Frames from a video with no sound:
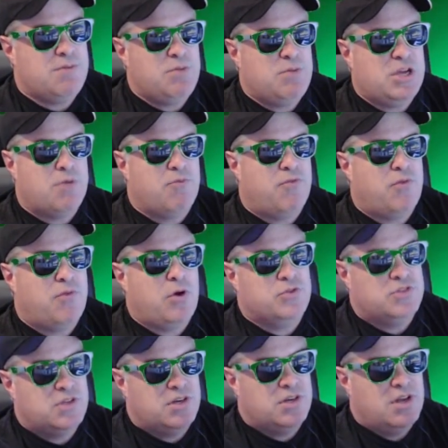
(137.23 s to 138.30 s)
become
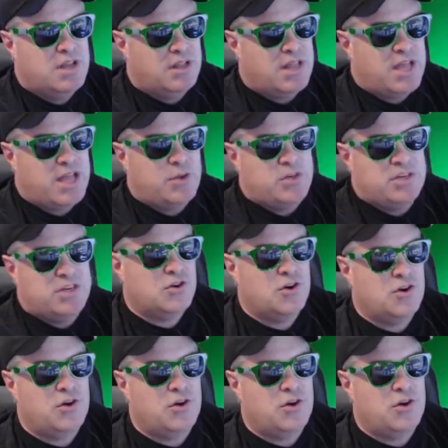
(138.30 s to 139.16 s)
frozen like we did.